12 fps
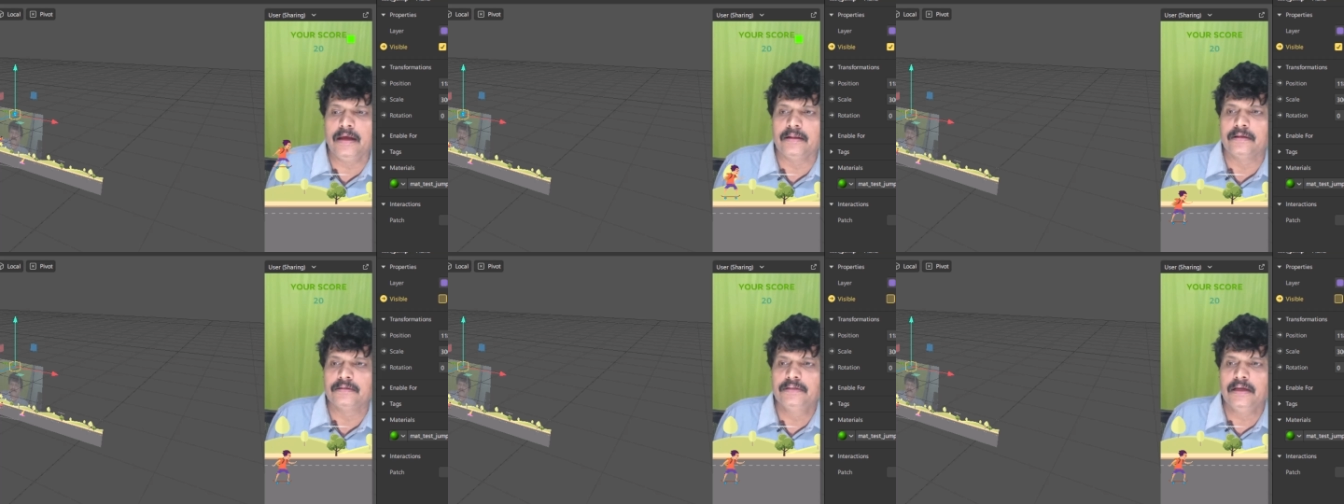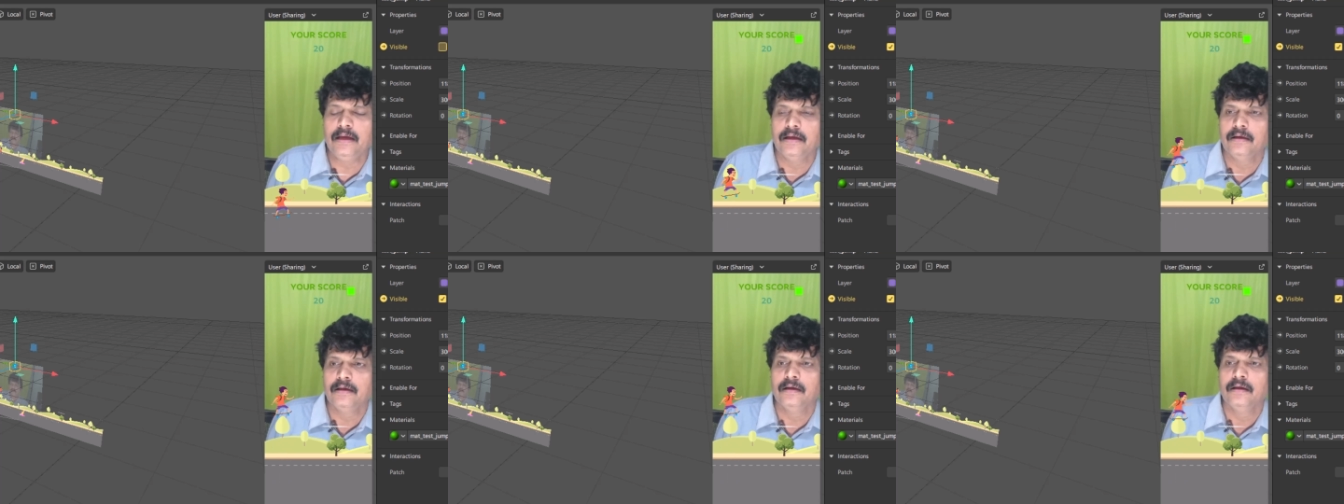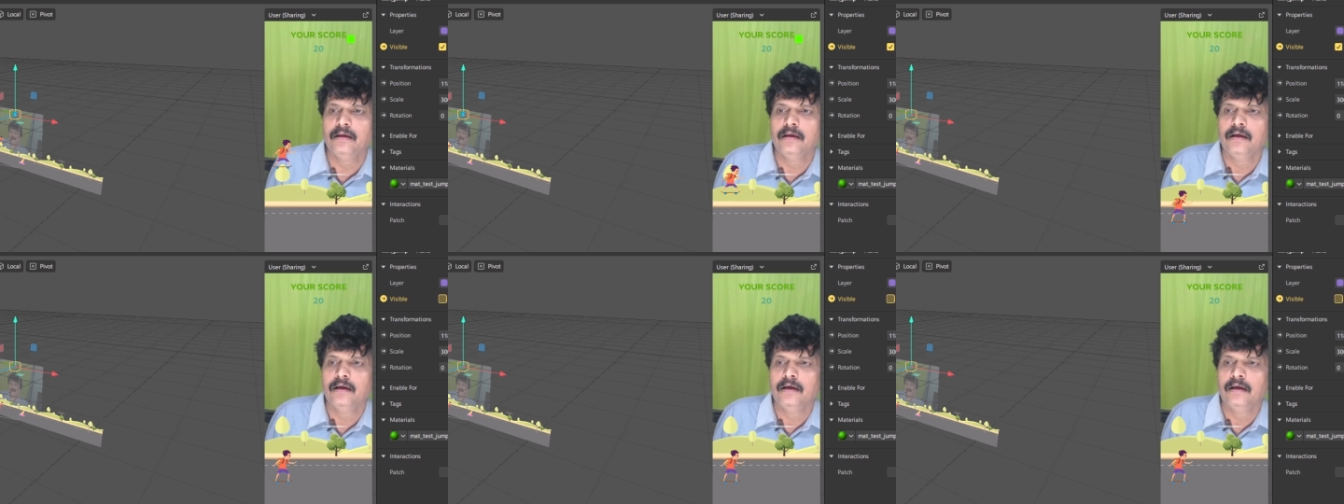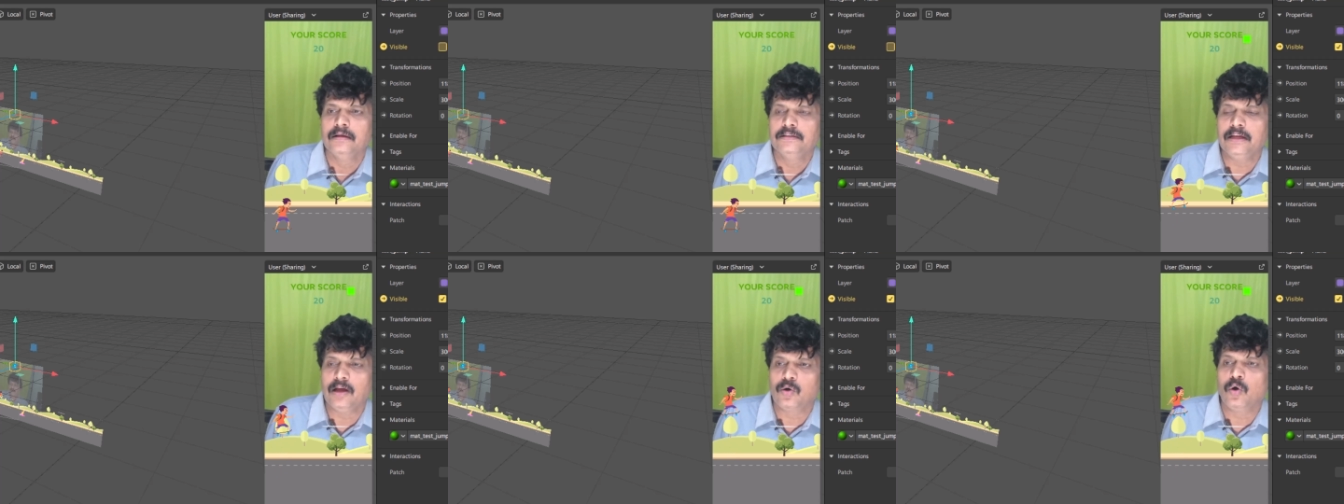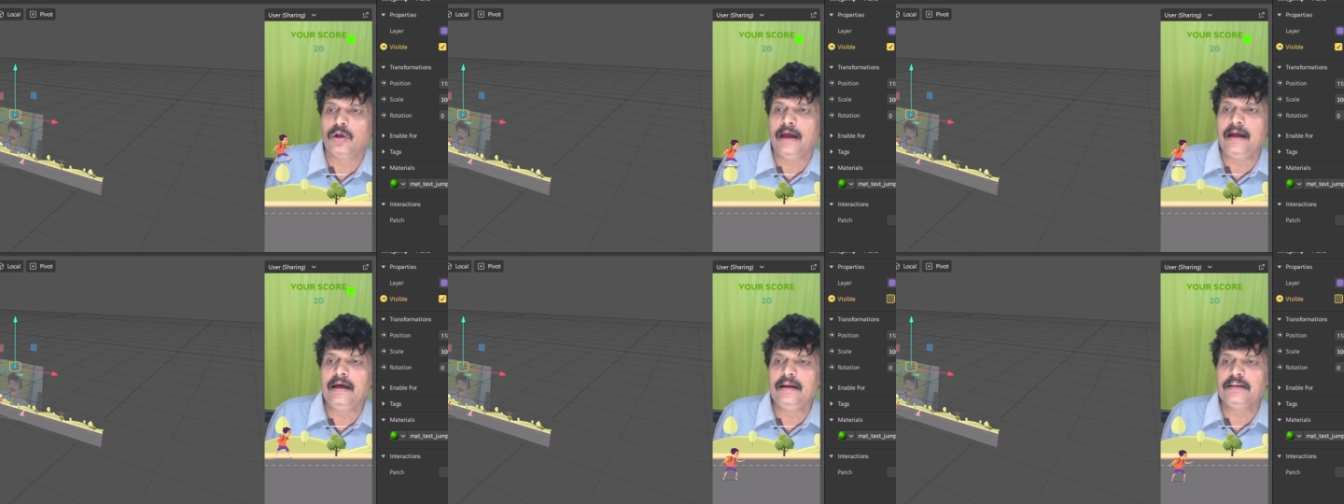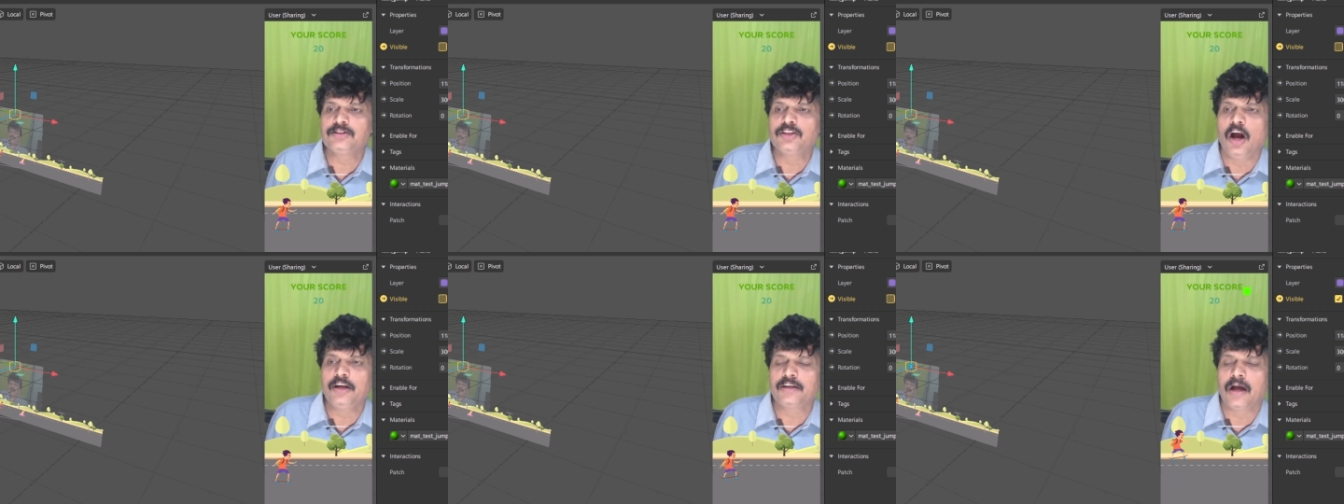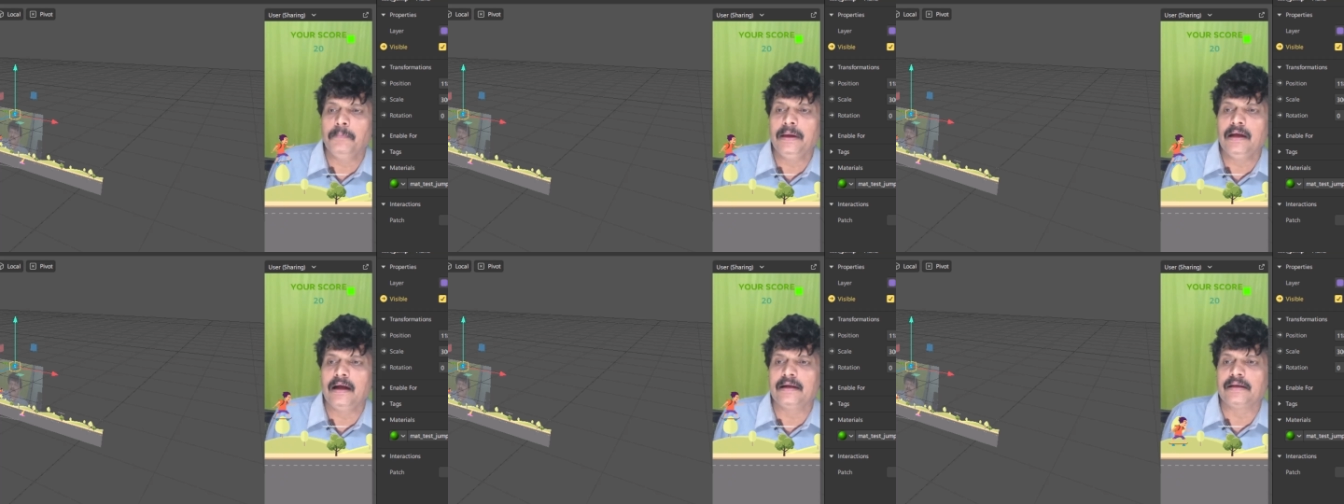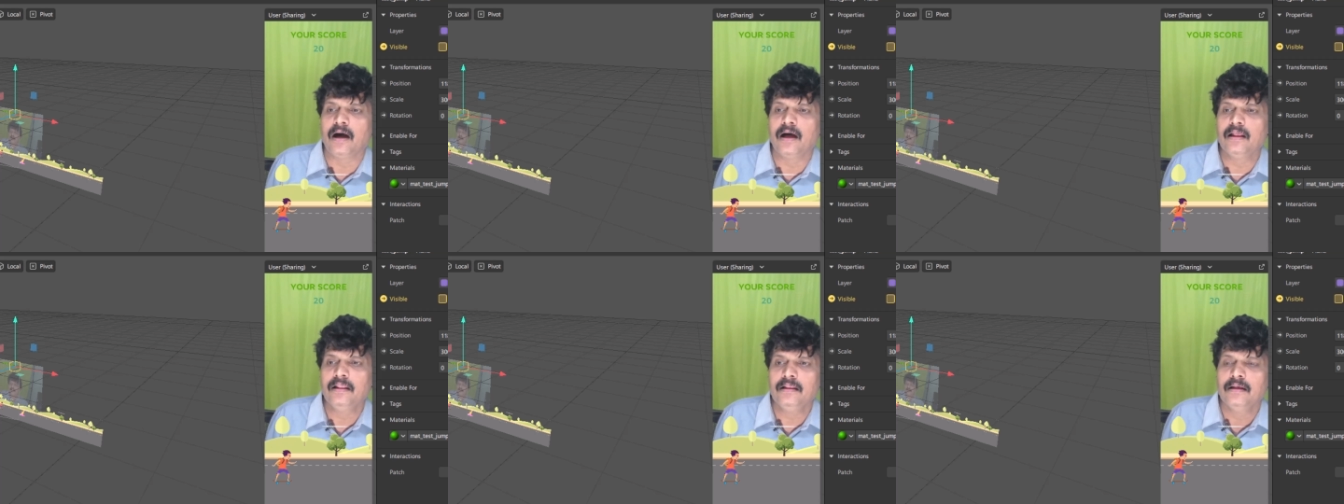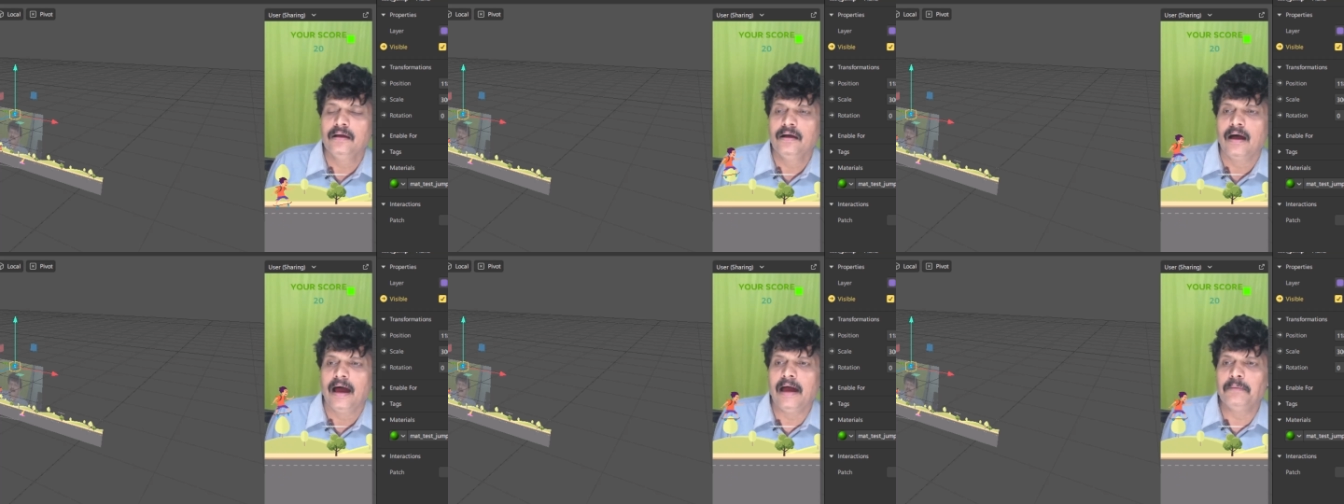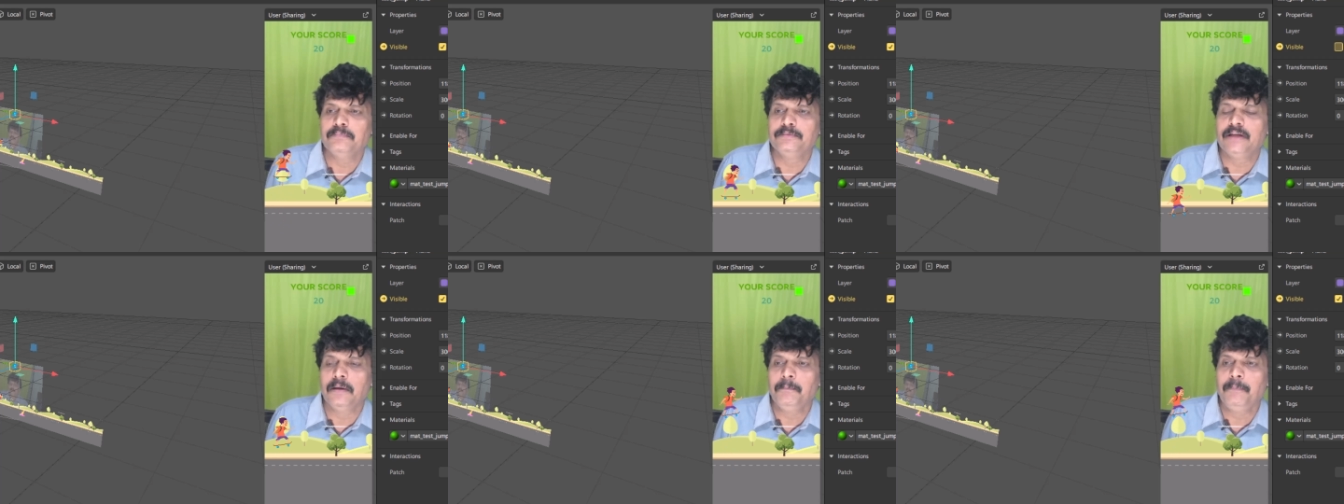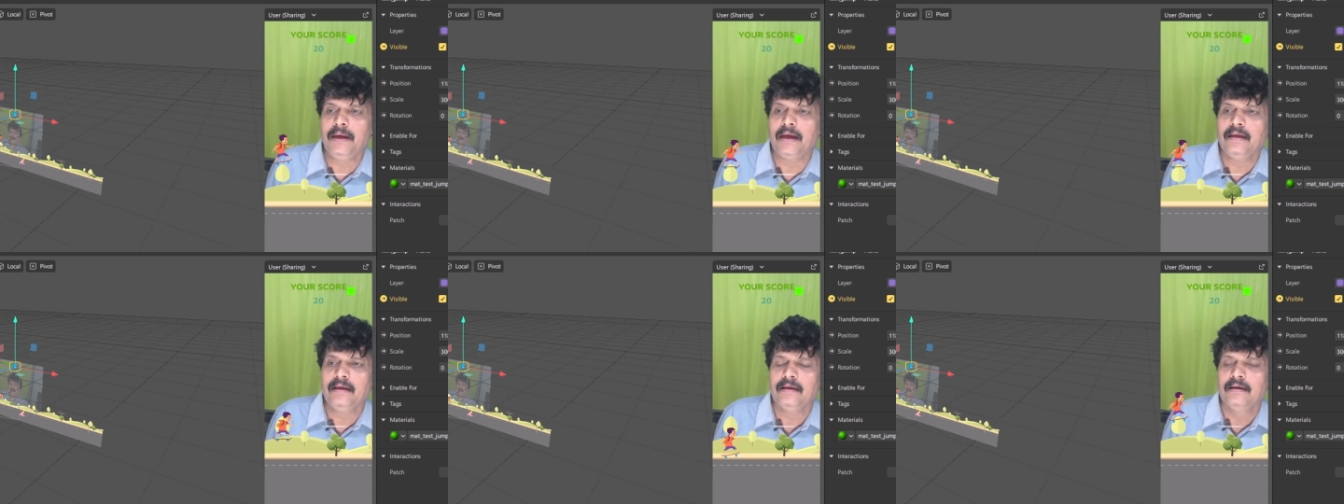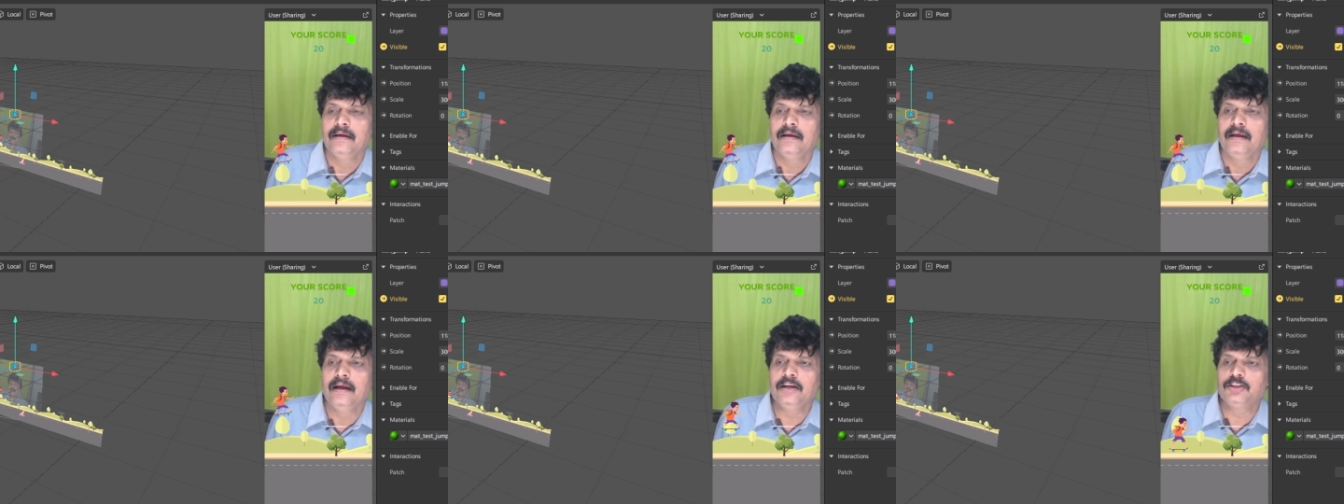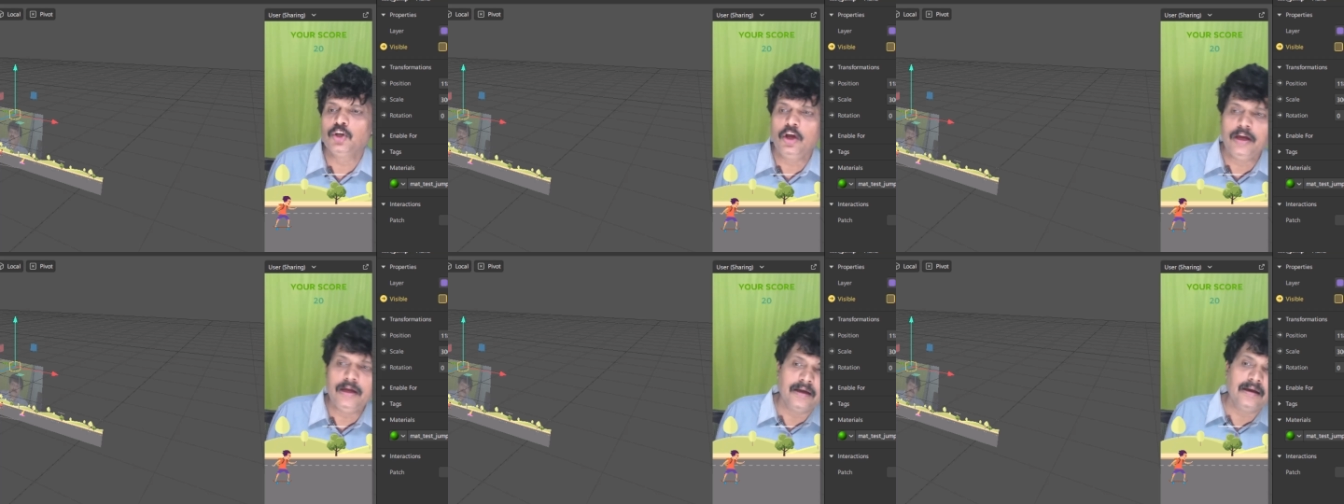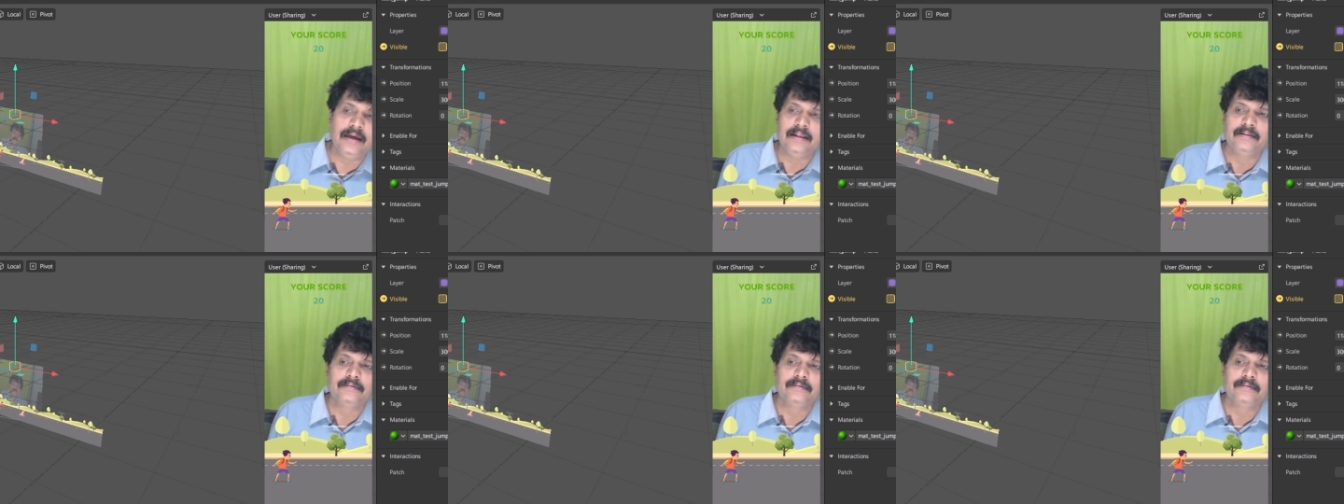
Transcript: See? See the collider is not coming at all. I am jumping, it is showing green.